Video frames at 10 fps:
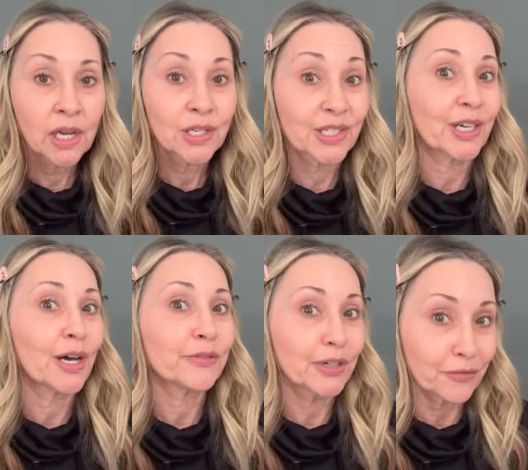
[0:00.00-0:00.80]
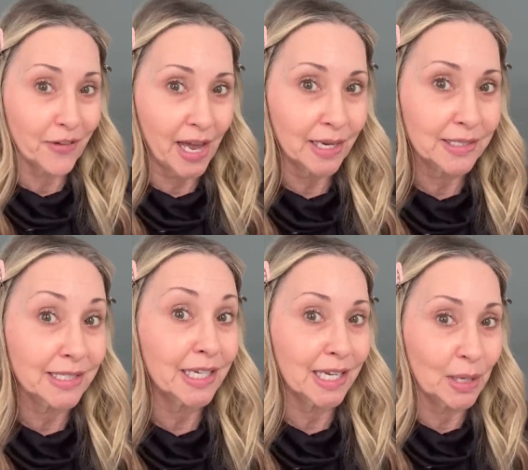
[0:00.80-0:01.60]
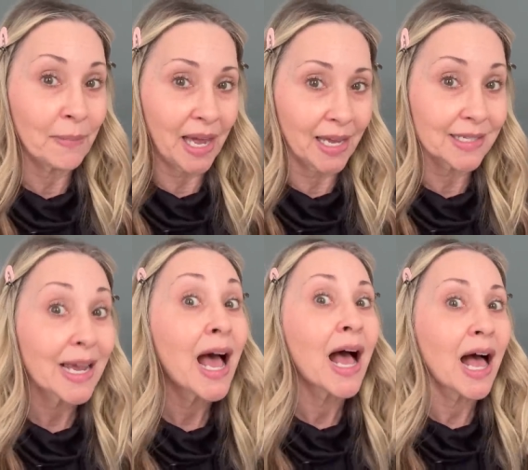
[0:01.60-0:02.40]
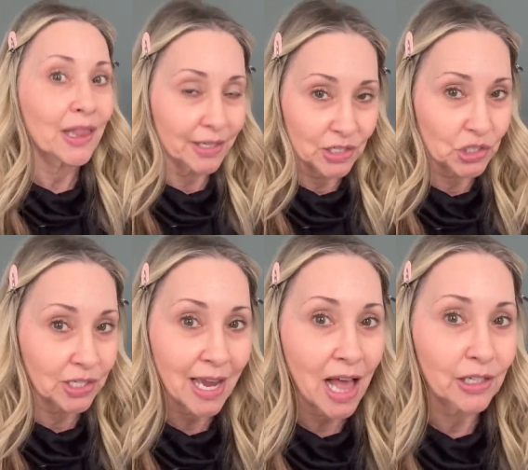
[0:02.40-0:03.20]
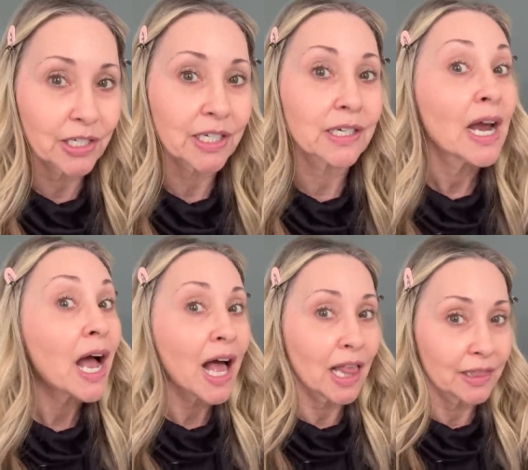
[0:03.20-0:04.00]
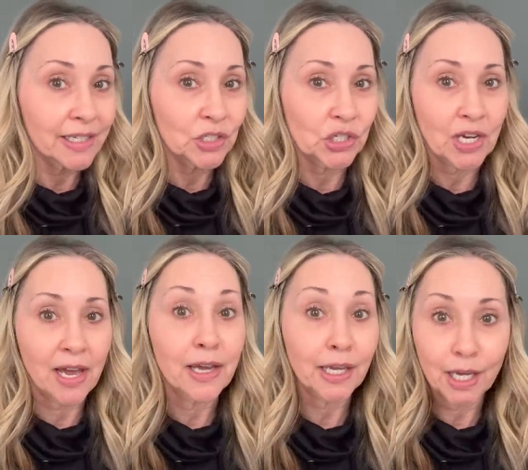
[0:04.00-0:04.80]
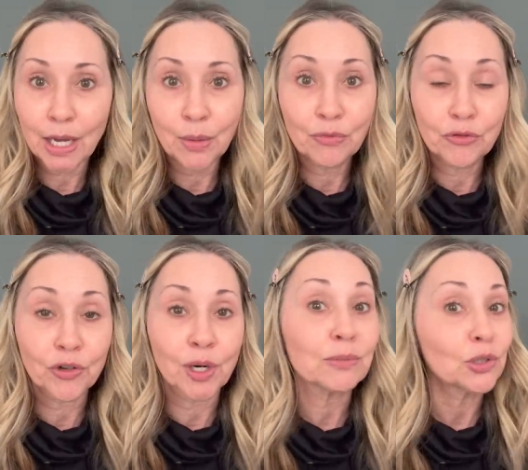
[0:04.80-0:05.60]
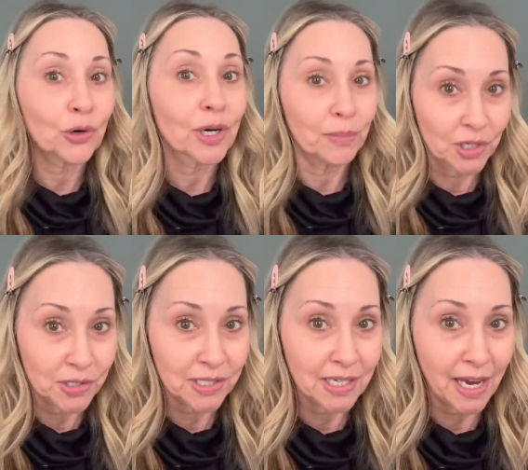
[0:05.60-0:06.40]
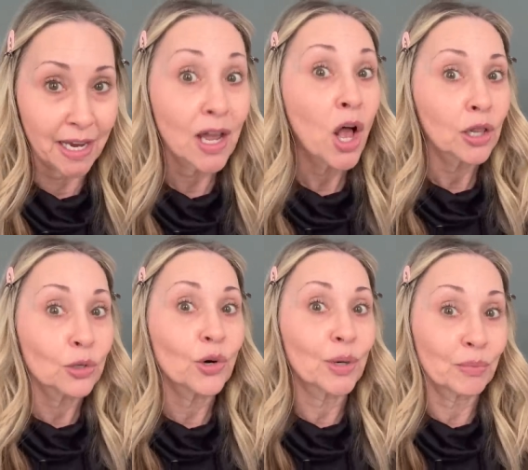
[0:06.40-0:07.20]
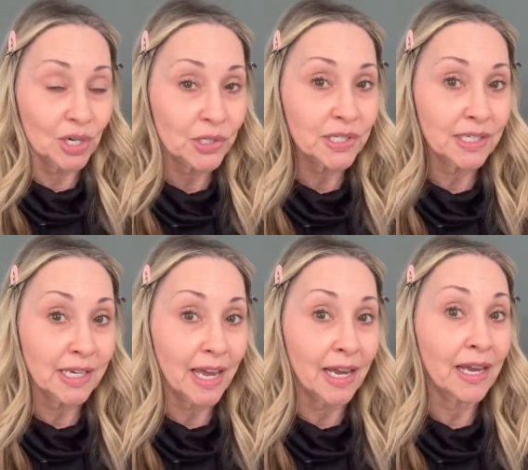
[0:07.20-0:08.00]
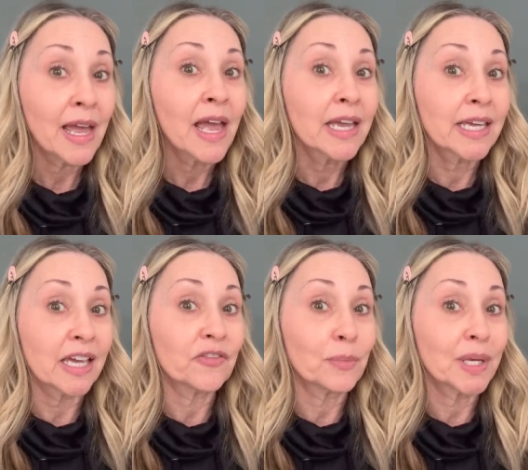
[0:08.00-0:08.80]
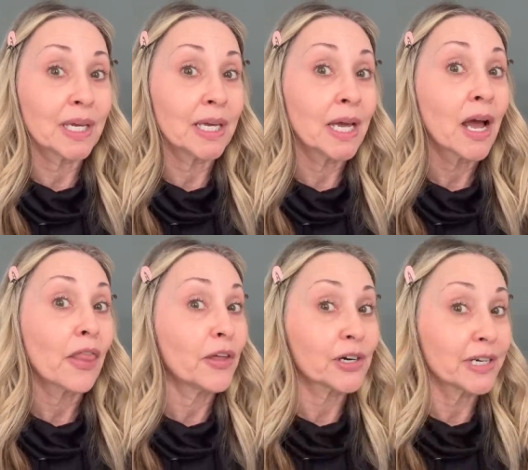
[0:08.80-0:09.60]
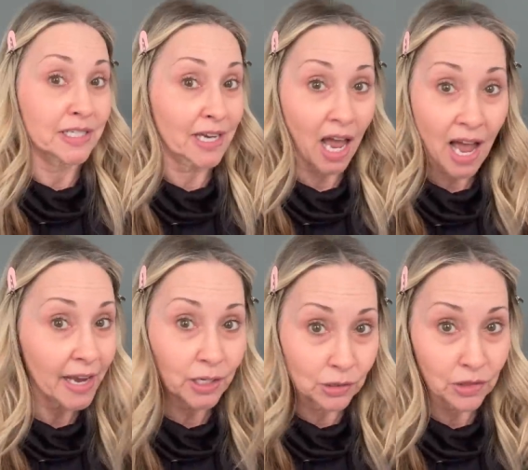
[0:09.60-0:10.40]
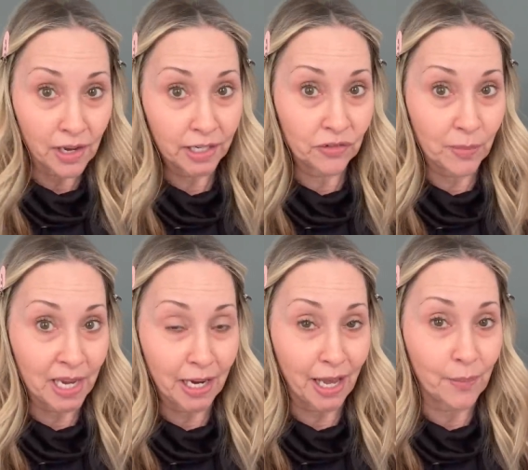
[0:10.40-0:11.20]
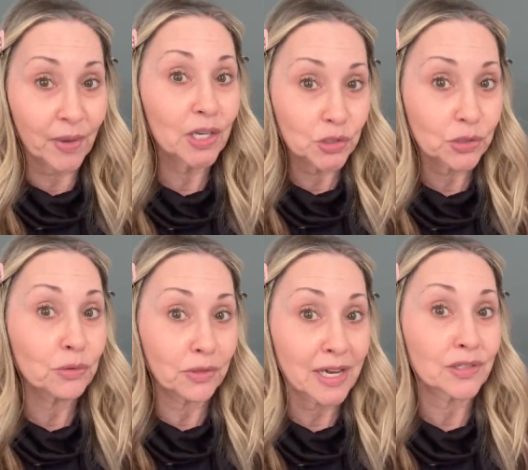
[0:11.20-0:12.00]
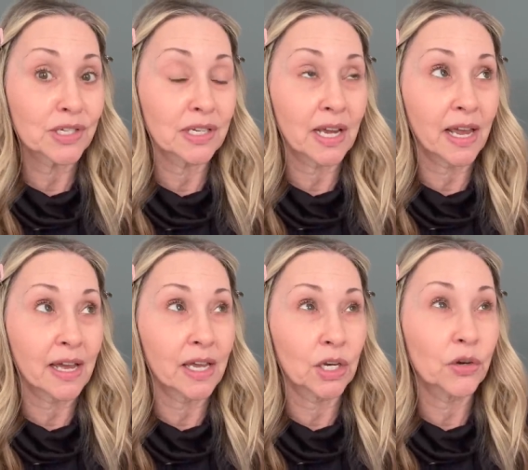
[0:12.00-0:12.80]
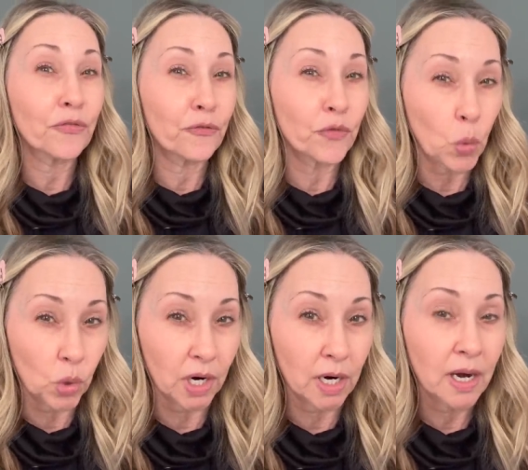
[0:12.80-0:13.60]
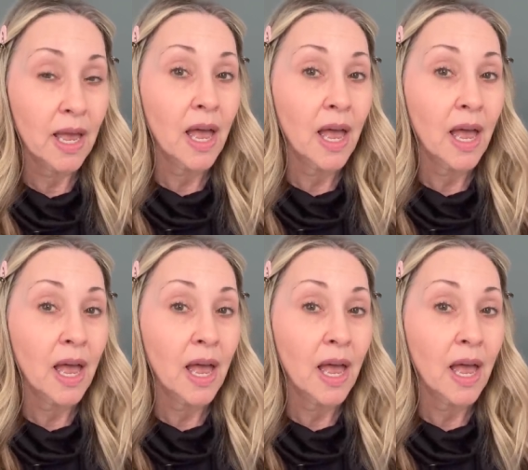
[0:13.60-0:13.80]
to cover effects, he met Alicia Gallagher. Alicia came from Laura Mercier. Laura Mercier gave me their entire line of makeup in 2004.